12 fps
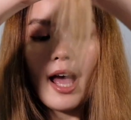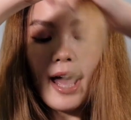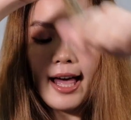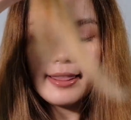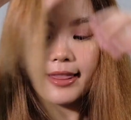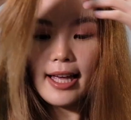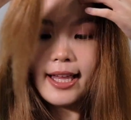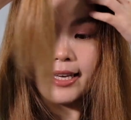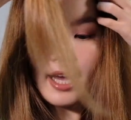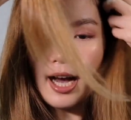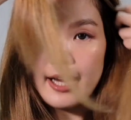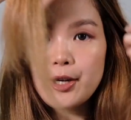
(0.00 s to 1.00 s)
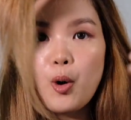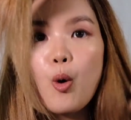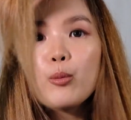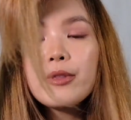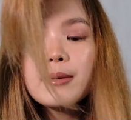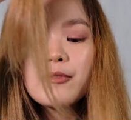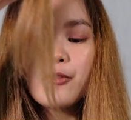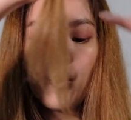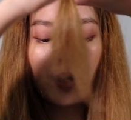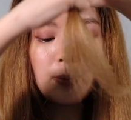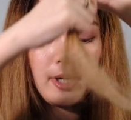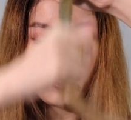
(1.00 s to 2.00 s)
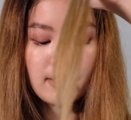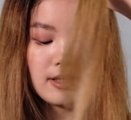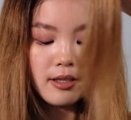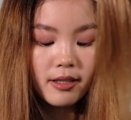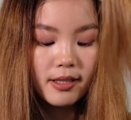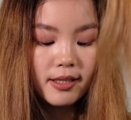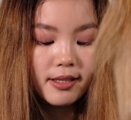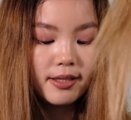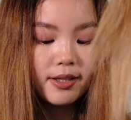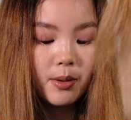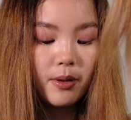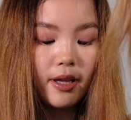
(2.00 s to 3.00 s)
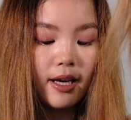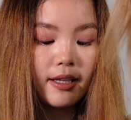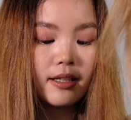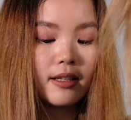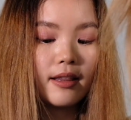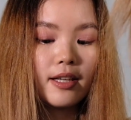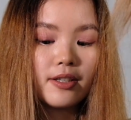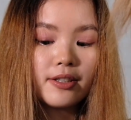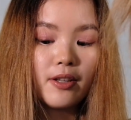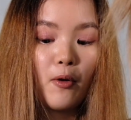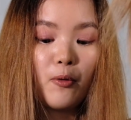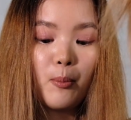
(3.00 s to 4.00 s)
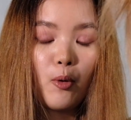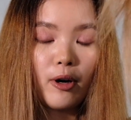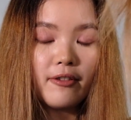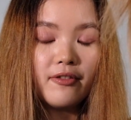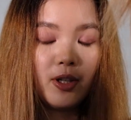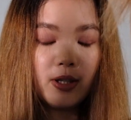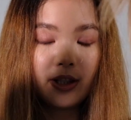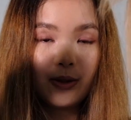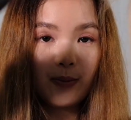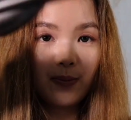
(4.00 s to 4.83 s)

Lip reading: And then I comb them forward so that there's more volume.